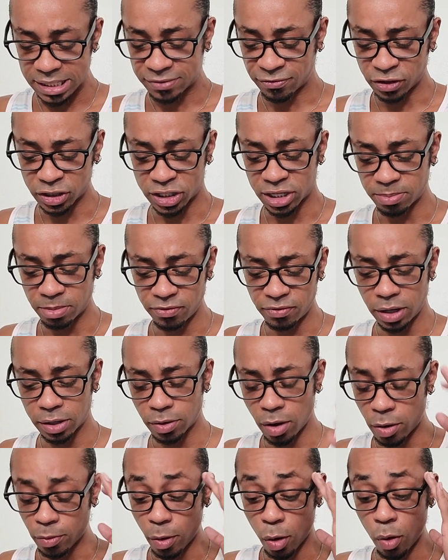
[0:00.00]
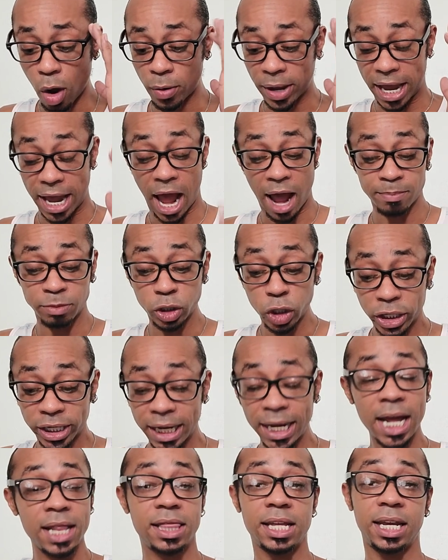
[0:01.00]
for some of okay, I'm
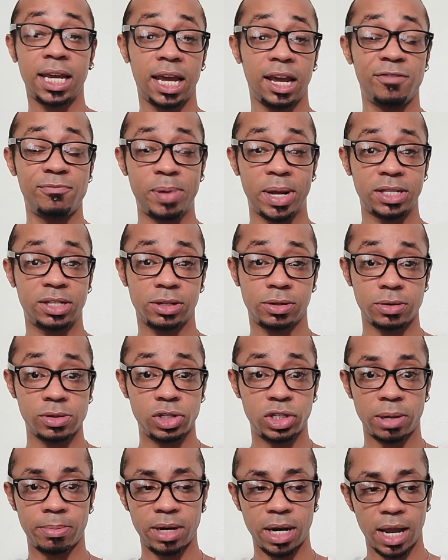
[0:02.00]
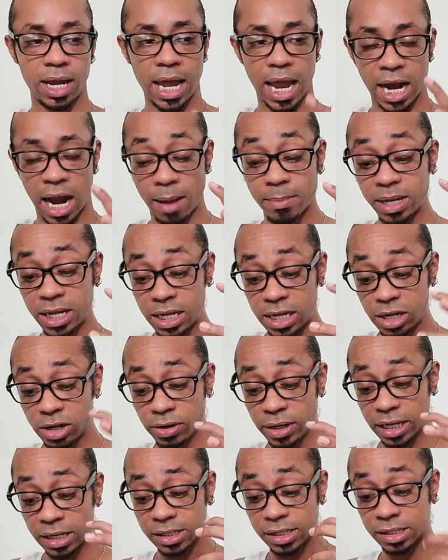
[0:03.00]
looking at the King of Pentacles, Gemini, and I'm
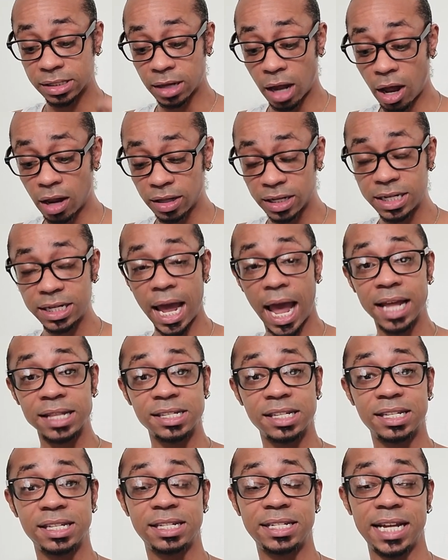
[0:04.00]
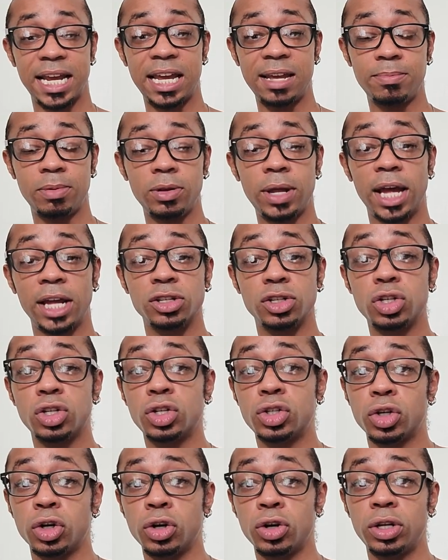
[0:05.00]
hearing solid and stable and
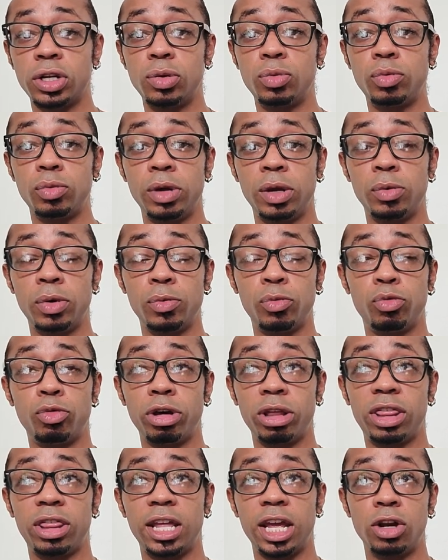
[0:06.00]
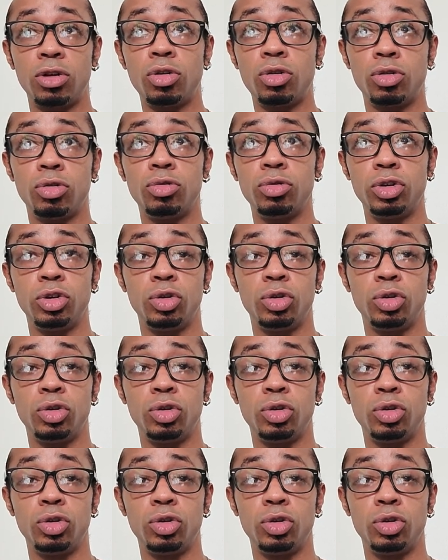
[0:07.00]
sturdy within who